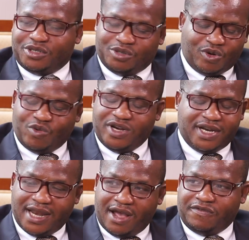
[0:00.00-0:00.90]
Sure,
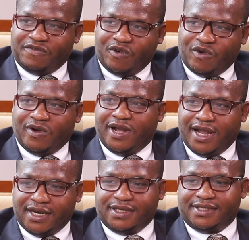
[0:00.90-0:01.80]
only nafor
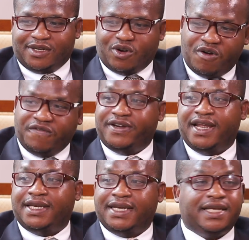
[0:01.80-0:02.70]
and
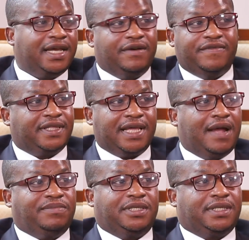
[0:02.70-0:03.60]
confidently every
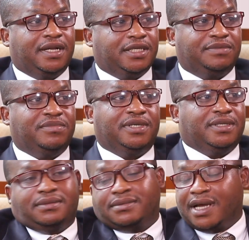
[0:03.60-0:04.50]
time she tells
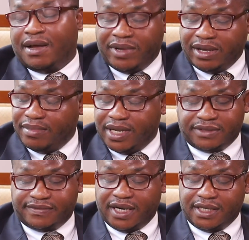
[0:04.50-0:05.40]
me I'm her
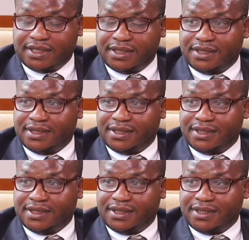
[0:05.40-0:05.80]
best friend.